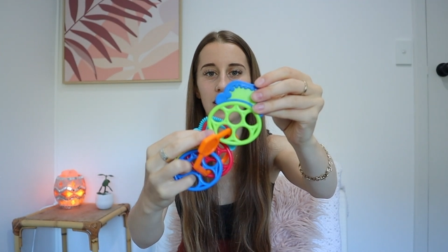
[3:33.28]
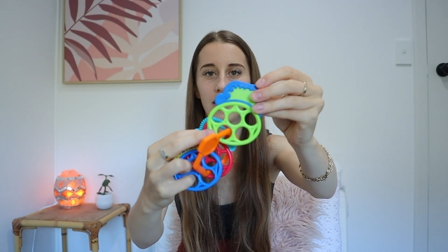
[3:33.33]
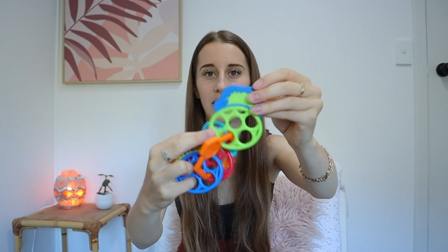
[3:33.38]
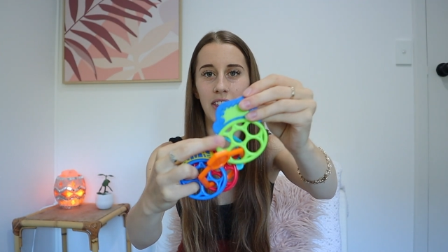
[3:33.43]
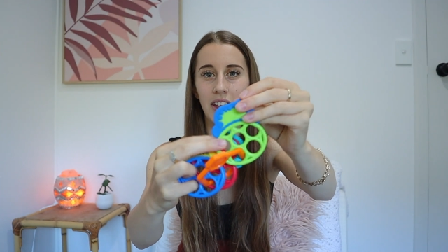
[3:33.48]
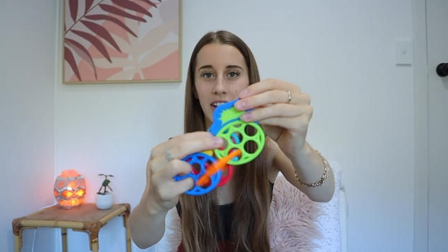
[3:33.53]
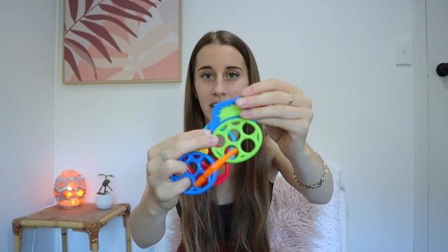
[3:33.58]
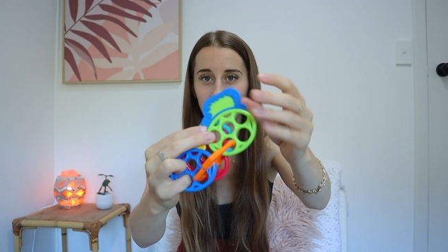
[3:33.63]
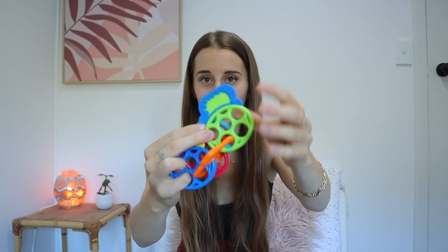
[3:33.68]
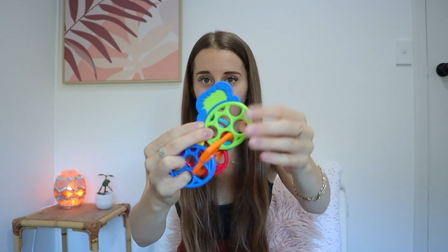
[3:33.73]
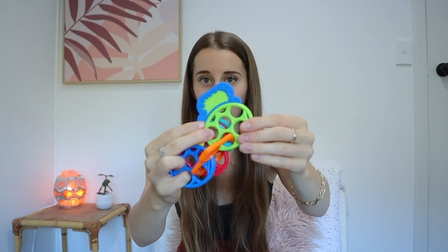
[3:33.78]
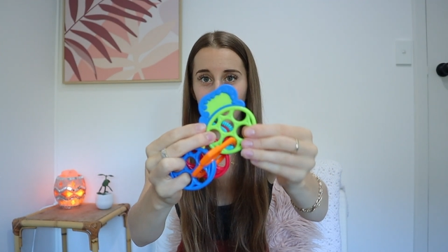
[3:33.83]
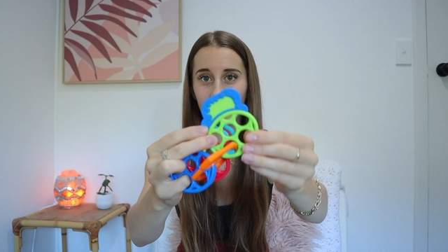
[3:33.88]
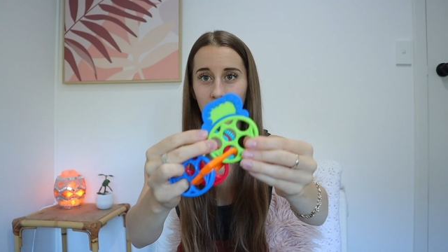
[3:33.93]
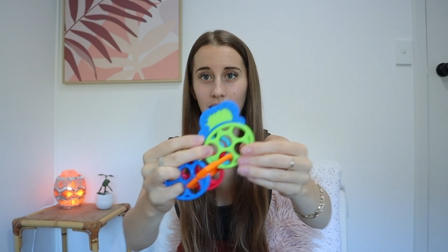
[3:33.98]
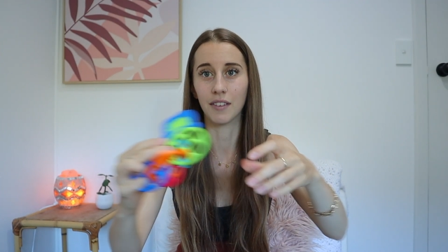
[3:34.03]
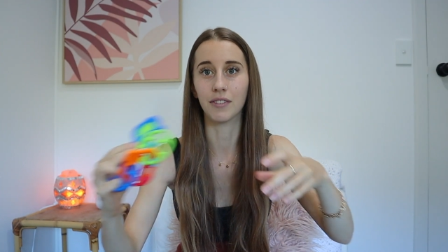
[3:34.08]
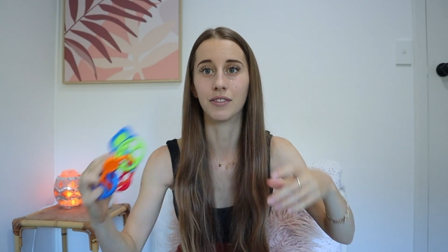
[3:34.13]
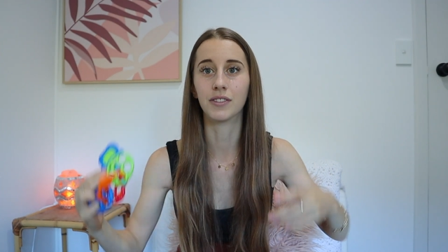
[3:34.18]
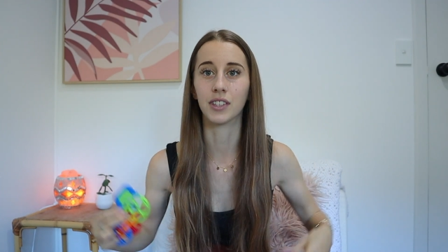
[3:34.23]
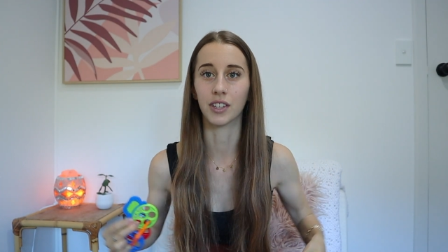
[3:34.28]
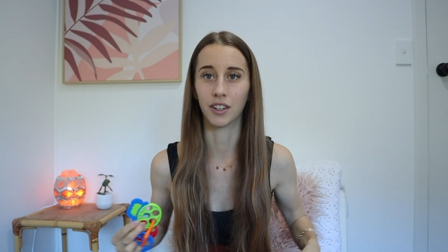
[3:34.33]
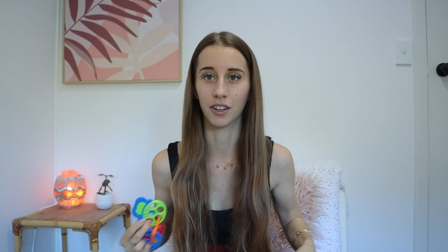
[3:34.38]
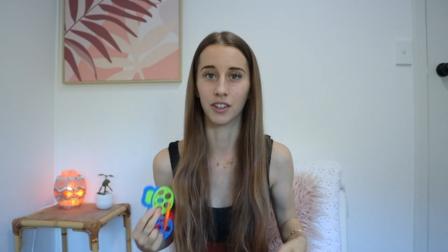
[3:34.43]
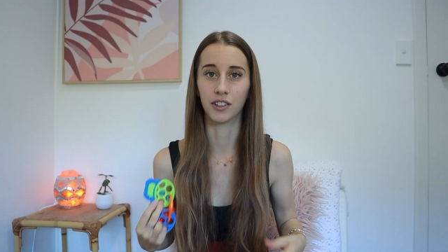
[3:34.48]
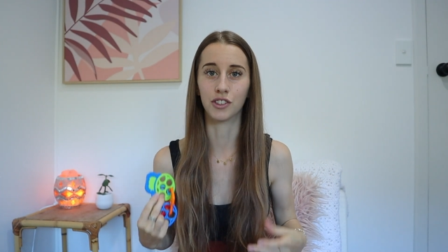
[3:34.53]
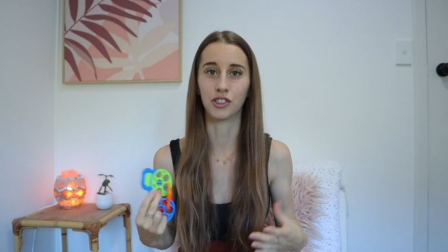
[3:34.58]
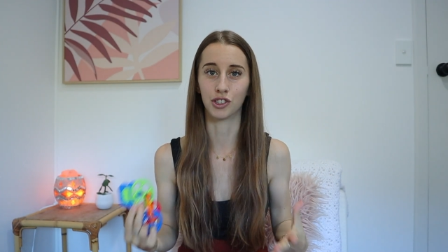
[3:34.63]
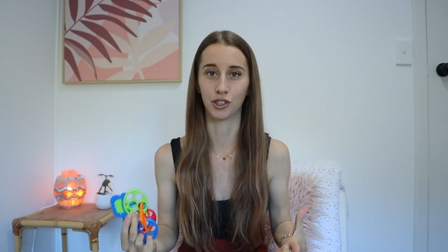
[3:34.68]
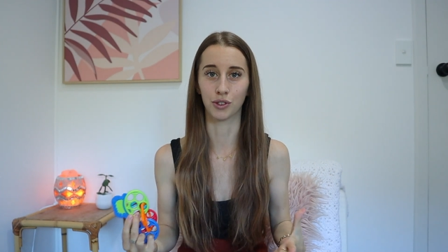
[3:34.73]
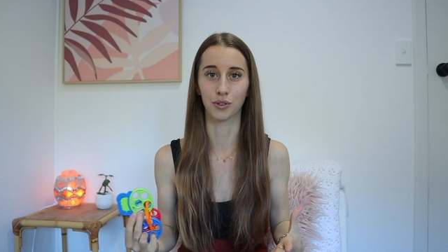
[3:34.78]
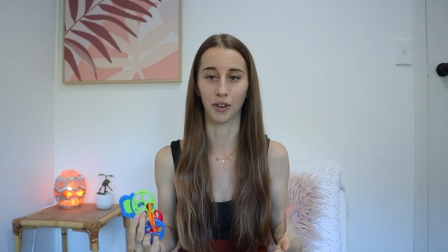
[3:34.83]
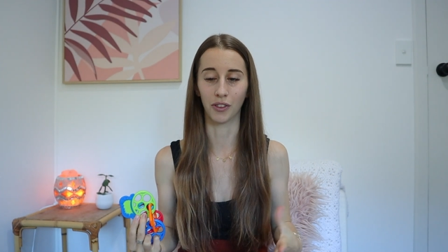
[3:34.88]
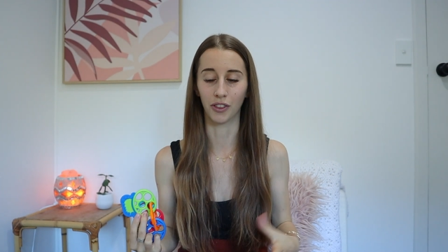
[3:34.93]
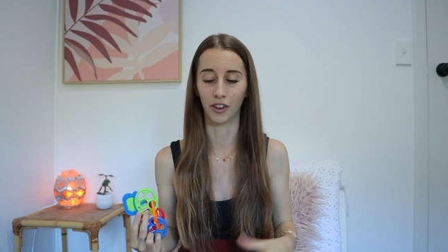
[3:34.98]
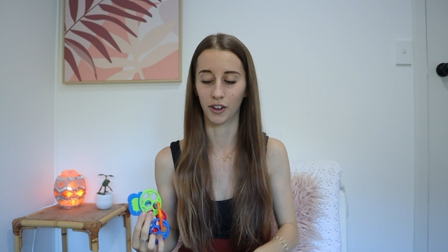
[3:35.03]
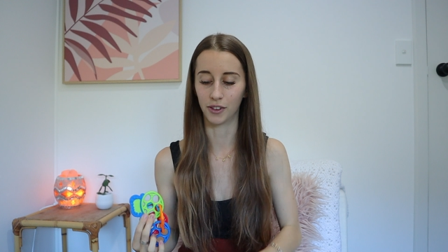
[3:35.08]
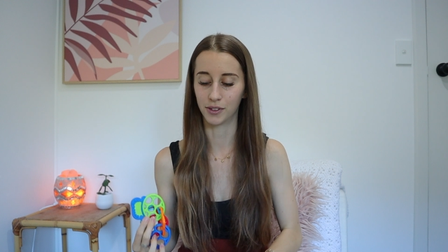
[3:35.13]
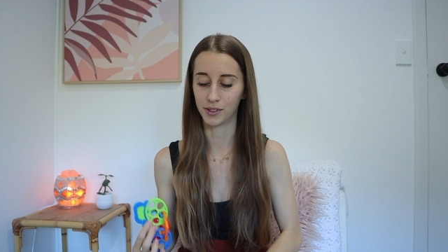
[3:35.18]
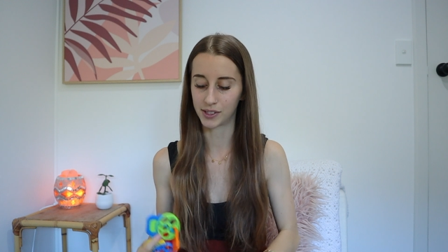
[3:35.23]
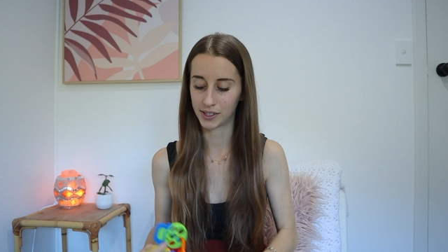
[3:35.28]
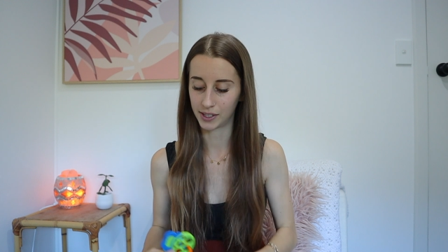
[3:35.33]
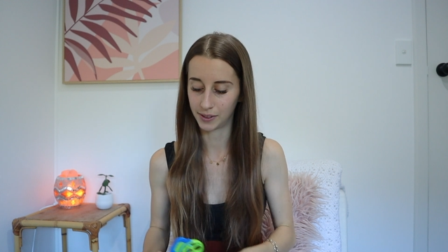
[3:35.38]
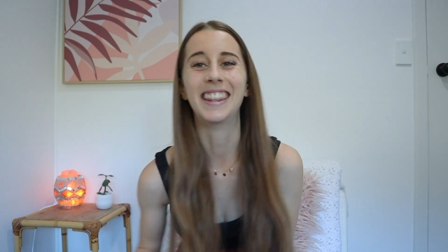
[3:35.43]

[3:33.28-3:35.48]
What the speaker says: they're gonna love to chew on those.